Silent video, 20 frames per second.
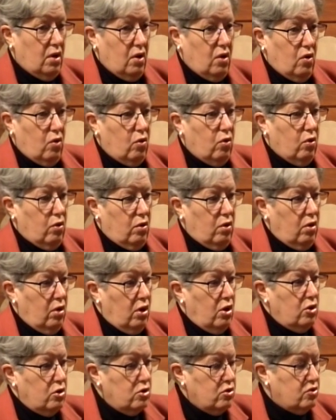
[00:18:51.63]
or
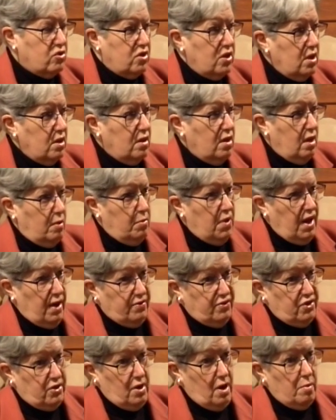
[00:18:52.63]
you see them have
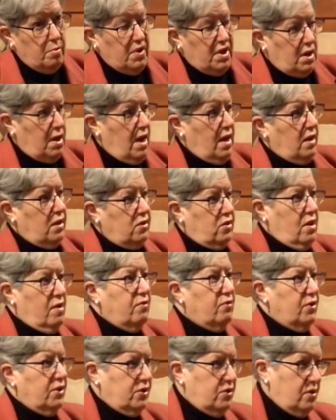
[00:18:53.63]
stomach aches
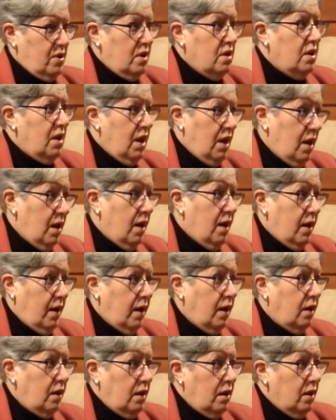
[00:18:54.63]
every Sunday
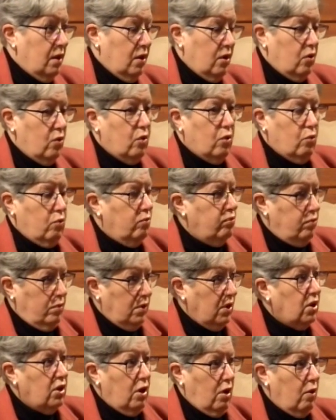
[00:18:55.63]
night, or
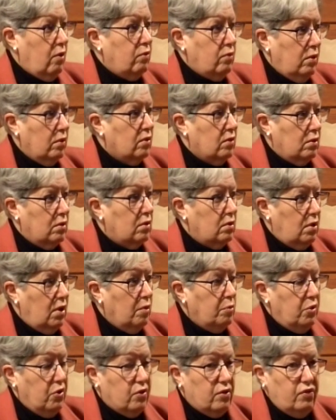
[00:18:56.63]
you know, yeah.
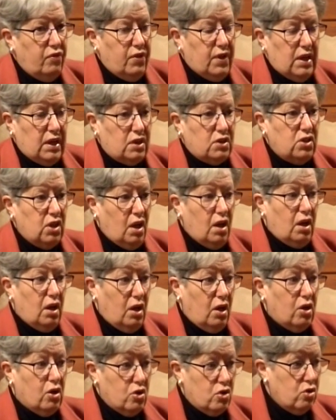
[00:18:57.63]
number of mm-hmm. things, mm-hmm.
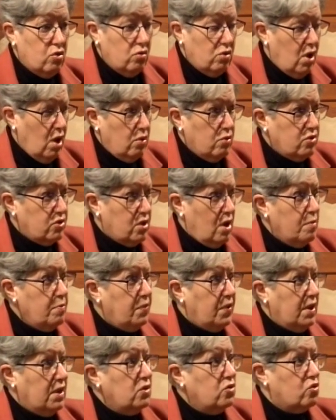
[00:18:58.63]
you know
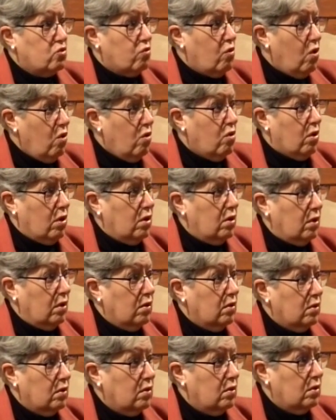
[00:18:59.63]
something's wrong.
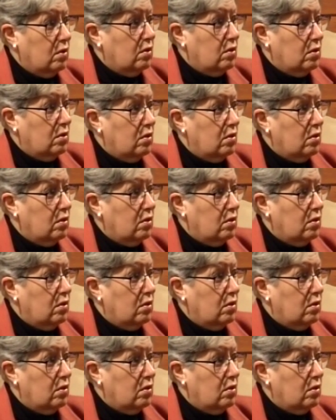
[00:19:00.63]
Right.